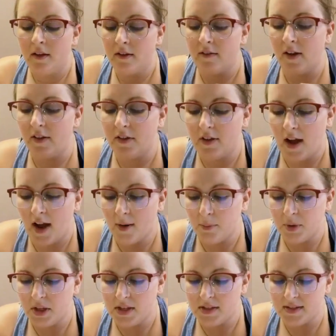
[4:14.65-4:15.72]
Father God,
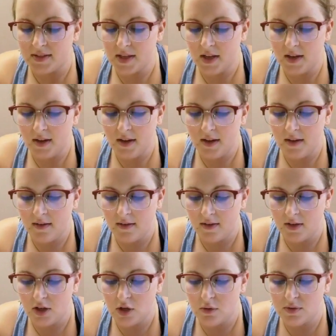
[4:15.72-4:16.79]
please
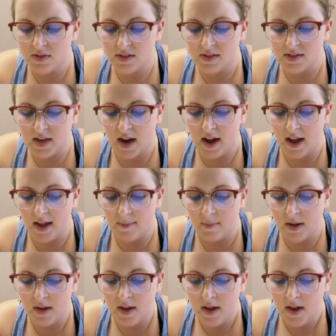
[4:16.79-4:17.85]
use this
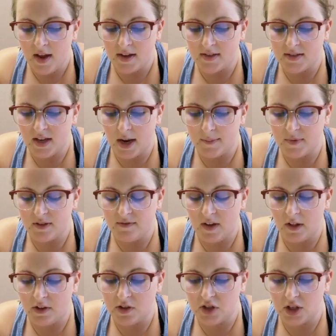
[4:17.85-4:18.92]
time as time to
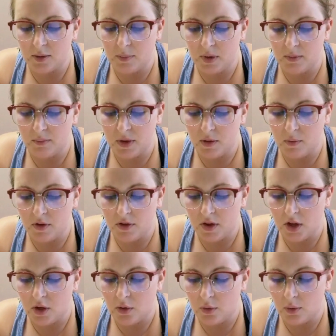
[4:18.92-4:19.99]
fellowship and be with
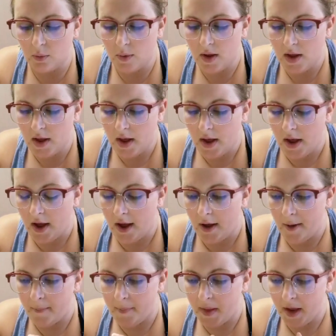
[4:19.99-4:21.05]
you.
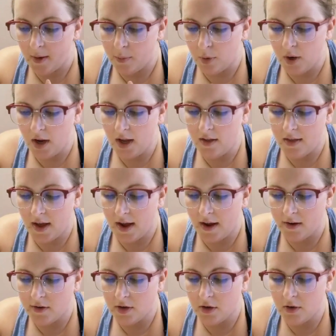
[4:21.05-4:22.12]
I pray
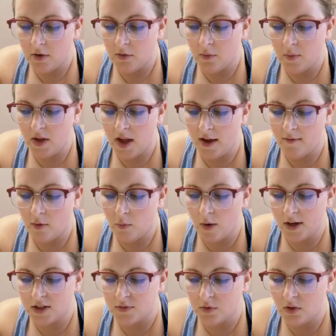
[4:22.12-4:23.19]
that we have a
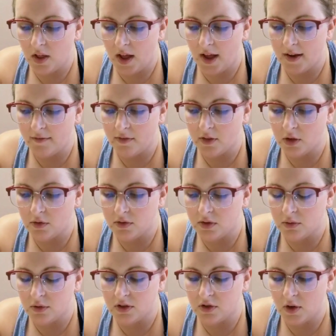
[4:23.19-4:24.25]
watchful eye for those
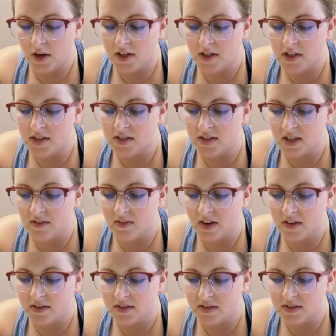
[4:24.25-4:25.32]
who are trying to deceive
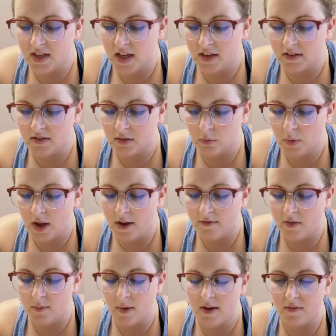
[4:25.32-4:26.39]
us and take us away
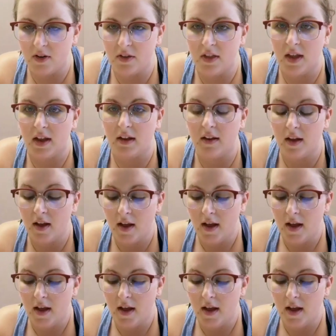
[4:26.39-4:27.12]
from everything